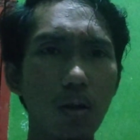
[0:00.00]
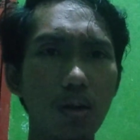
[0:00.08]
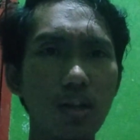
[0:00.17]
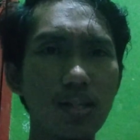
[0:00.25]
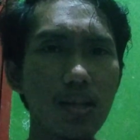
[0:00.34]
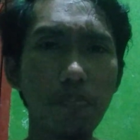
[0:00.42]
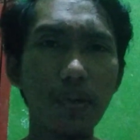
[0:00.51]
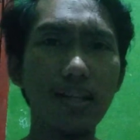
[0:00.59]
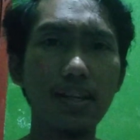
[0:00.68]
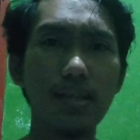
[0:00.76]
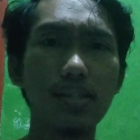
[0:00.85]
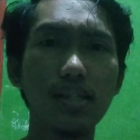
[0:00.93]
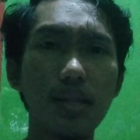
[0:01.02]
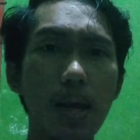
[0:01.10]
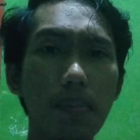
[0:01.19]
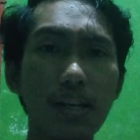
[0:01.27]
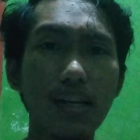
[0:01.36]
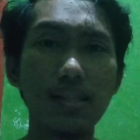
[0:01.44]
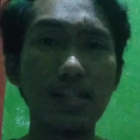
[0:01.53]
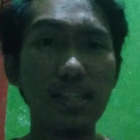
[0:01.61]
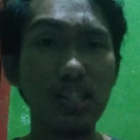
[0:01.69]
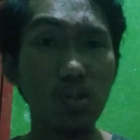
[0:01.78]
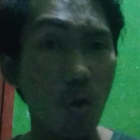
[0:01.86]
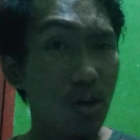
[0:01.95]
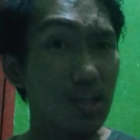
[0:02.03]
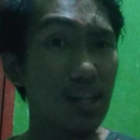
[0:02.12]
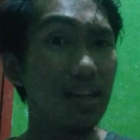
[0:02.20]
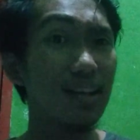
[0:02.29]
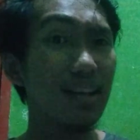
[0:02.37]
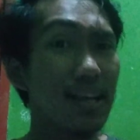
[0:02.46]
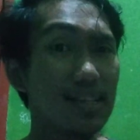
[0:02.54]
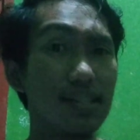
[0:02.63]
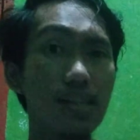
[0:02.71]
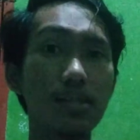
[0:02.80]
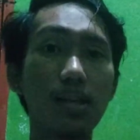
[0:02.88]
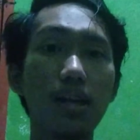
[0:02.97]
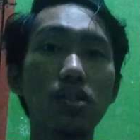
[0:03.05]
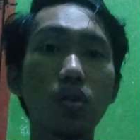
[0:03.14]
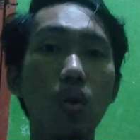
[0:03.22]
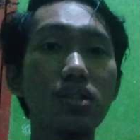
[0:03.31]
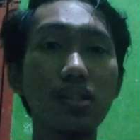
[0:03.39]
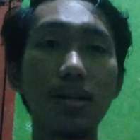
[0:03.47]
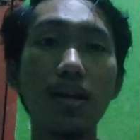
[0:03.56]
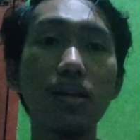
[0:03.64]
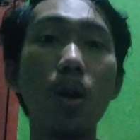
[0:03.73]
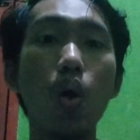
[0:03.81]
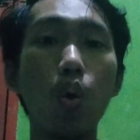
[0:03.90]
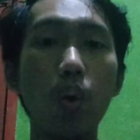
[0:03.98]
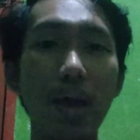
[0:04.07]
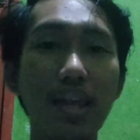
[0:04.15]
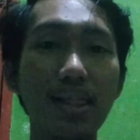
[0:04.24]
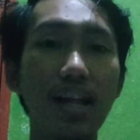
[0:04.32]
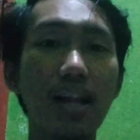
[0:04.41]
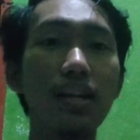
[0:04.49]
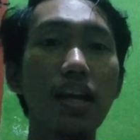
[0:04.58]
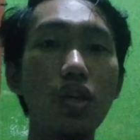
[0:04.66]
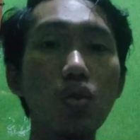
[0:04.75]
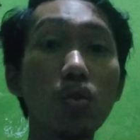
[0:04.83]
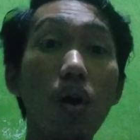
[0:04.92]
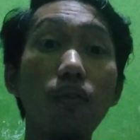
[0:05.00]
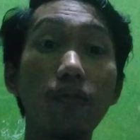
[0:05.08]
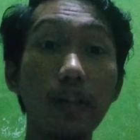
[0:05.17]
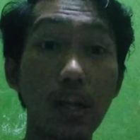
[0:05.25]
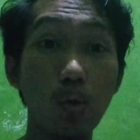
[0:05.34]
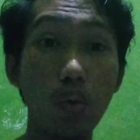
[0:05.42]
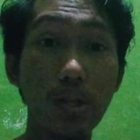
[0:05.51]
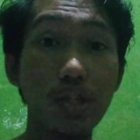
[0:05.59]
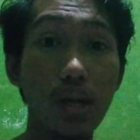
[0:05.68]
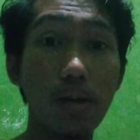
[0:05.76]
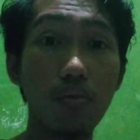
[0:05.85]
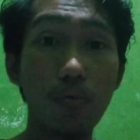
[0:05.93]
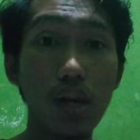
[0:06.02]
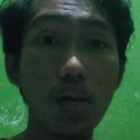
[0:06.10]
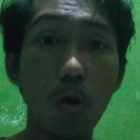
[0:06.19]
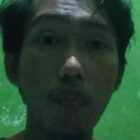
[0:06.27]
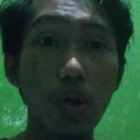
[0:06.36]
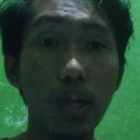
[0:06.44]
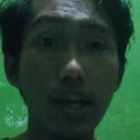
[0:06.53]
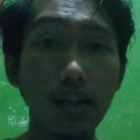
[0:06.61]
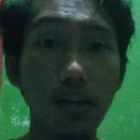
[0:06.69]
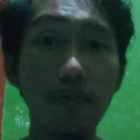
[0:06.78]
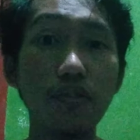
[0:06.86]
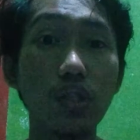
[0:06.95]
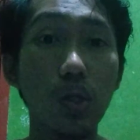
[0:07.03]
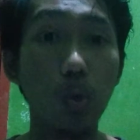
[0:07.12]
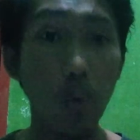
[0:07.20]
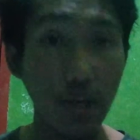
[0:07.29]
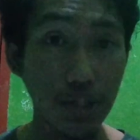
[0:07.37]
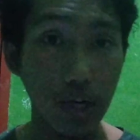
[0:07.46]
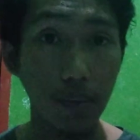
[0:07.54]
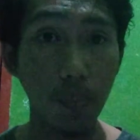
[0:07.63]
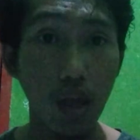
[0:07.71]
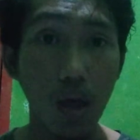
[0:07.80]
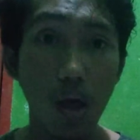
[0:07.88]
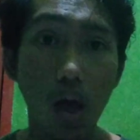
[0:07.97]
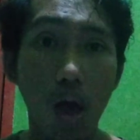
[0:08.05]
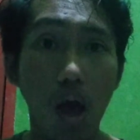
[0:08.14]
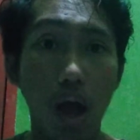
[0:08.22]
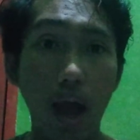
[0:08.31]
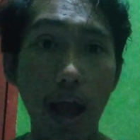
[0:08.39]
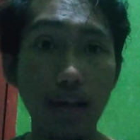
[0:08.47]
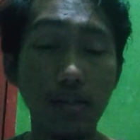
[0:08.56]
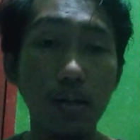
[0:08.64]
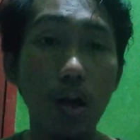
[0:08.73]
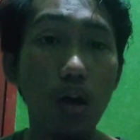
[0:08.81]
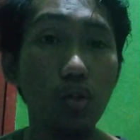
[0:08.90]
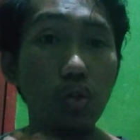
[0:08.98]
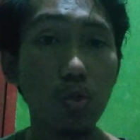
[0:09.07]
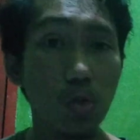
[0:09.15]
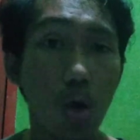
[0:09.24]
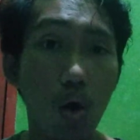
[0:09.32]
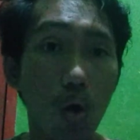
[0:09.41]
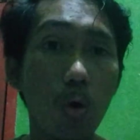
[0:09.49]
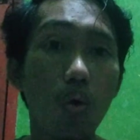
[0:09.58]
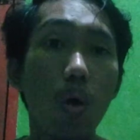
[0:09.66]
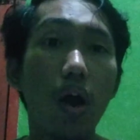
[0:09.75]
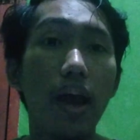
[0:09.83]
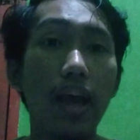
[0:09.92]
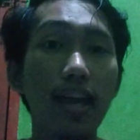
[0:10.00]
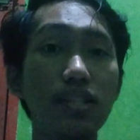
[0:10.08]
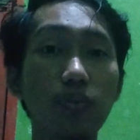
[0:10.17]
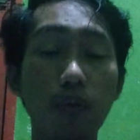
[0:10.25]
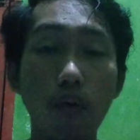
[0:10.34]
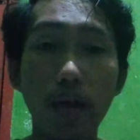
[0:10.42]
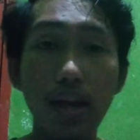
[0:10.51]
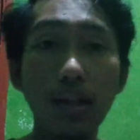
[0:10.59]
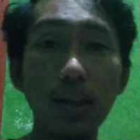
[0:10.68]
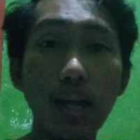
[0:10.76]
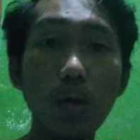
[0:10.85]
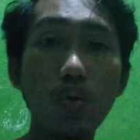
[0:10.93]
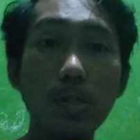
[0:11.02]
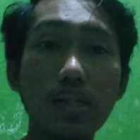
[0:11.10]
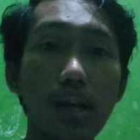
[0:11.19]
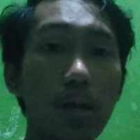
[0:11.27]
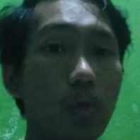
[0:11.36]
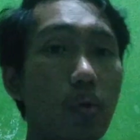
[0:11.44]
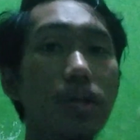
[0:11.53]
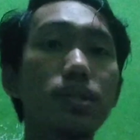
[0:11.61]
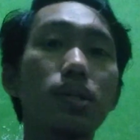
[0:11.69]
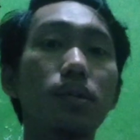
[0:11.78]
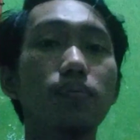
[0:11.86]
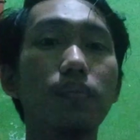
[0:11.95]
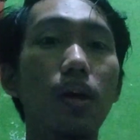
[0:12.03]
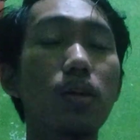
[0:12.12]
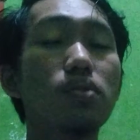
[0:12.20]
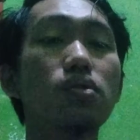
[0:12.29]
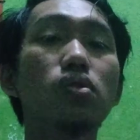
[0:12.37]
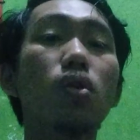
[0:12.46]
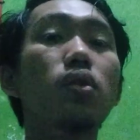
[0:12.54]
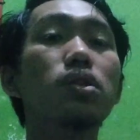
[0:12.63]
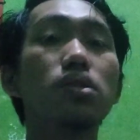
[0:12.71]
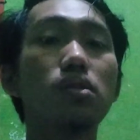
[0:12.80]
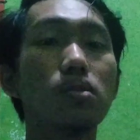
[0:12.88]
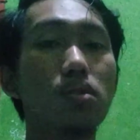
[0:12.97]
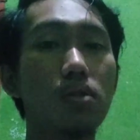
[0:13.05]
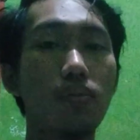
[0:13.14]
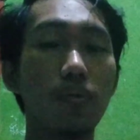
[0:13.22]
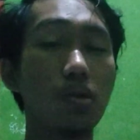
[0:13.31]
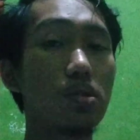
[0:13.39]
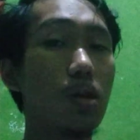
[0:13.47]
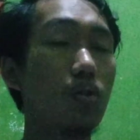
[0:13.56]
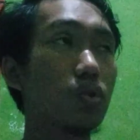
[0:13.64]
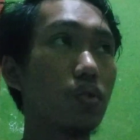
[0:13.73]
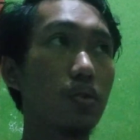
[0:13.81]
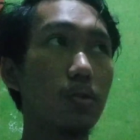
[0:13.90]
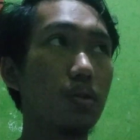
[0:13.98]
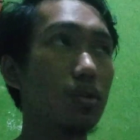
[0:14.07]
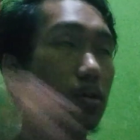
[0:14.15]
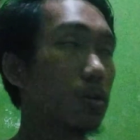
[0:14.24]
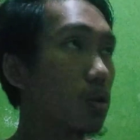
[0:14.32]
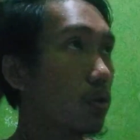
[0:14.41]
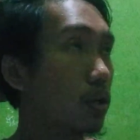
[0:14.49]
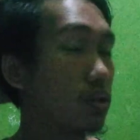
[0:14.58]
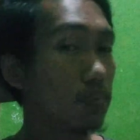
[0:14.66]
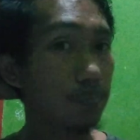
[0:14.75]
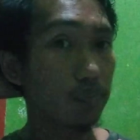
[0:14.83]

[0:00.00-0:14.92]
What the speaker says: The simple is because discourse analysis is concerned with the use of language in real communicative situation, and so is foreign language education, and so is the foreign language education.